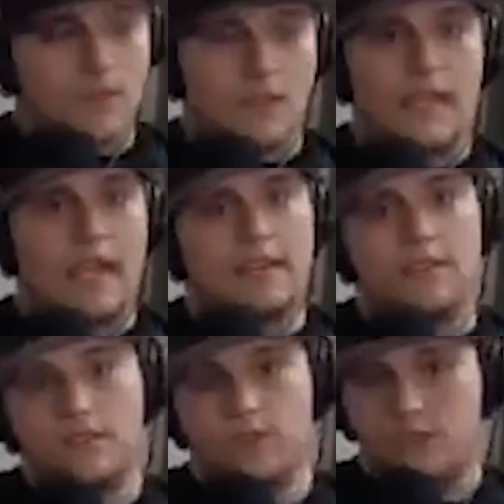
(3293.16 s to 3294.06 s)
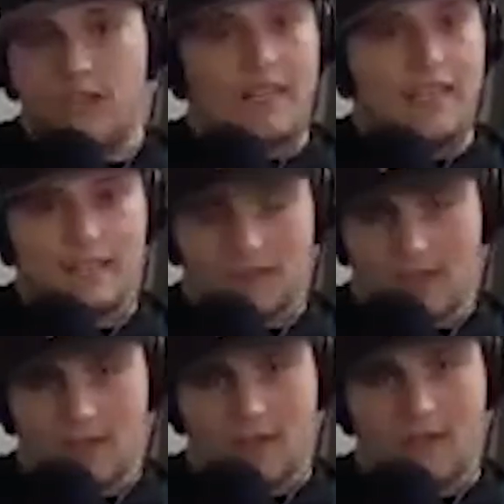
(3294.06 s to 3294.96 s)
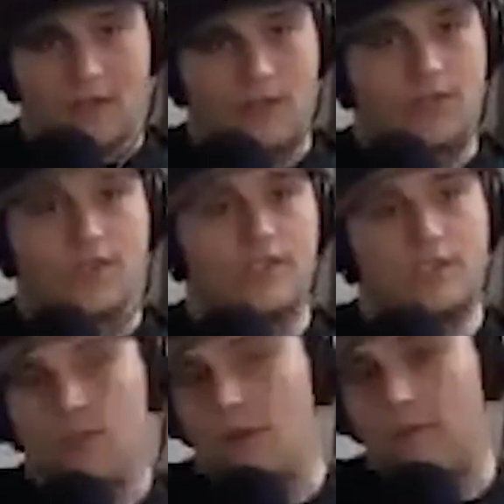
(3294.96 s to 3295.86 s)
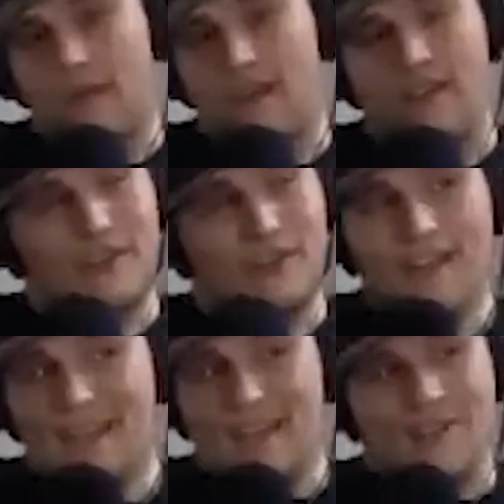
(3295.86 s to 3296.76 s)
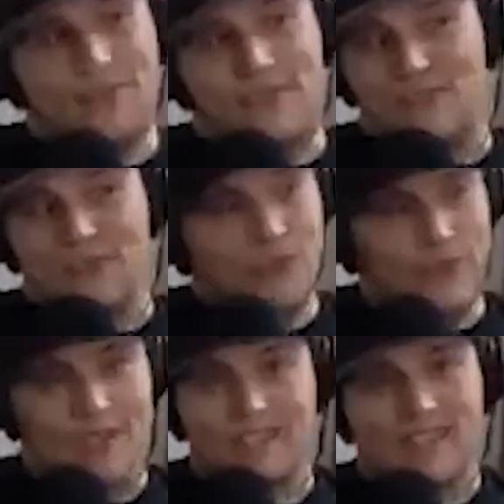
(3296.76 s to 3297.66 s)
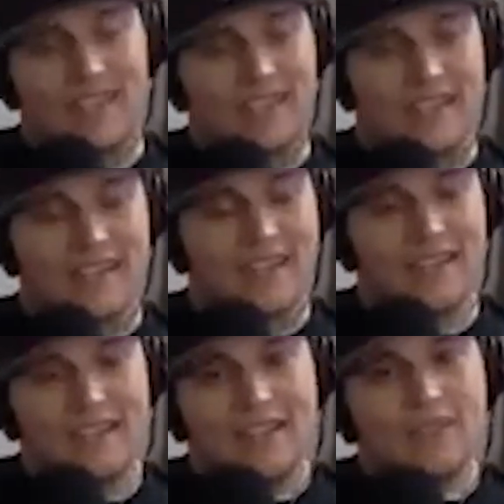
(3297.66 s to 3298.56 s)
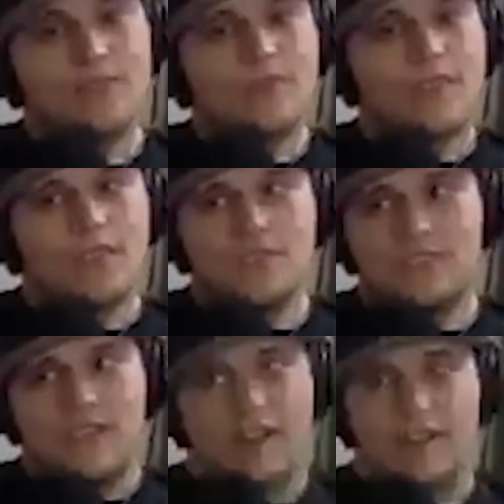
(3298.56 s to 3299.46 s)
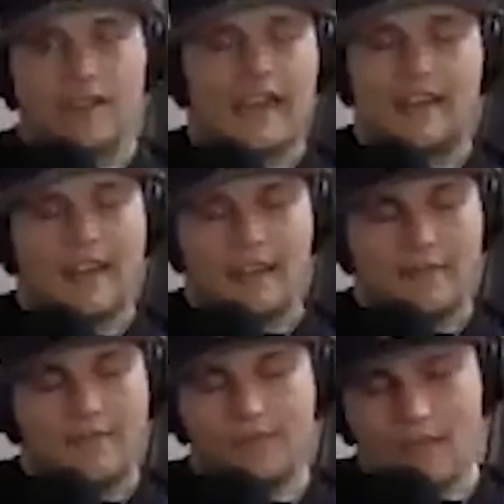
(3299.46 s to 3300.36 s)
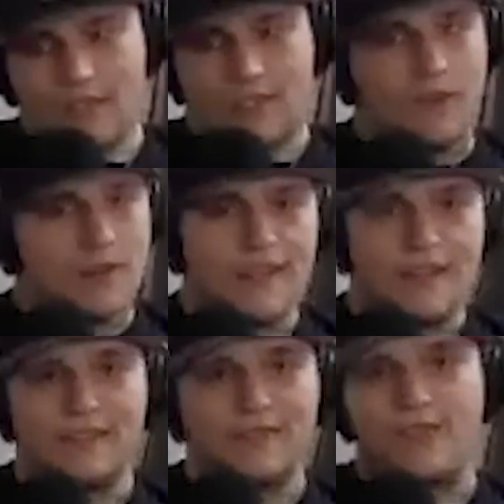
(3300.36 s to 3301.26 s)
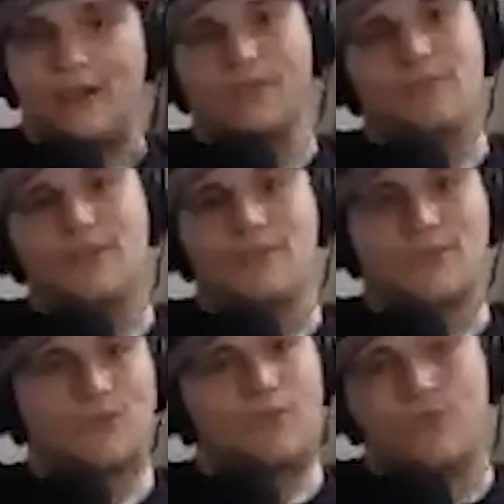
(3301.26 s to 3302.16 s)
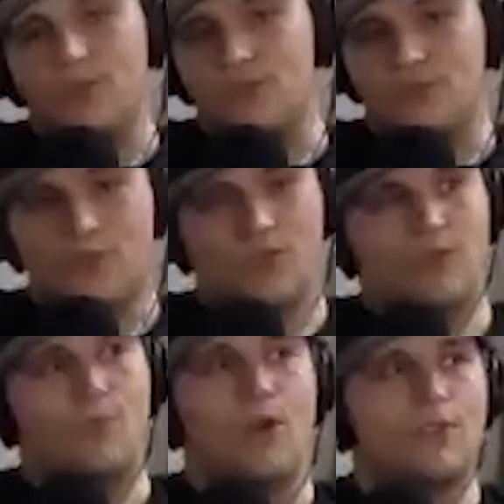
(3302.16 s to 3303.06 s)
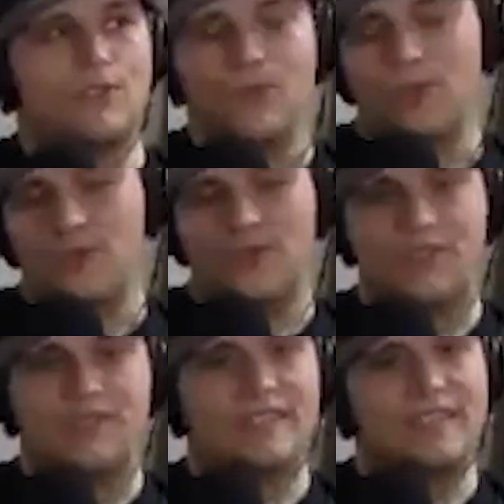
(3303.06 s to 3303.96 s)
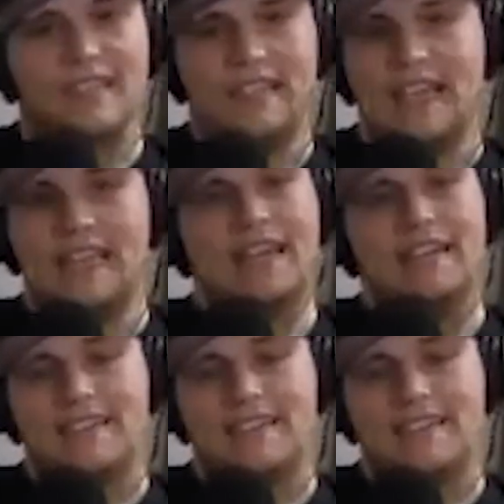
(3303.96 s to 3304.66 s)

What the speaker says: We had JD at Syracuse, you at Baylor. There's the two of us at Stonehill and Franklin Pierce, which are two small schools in any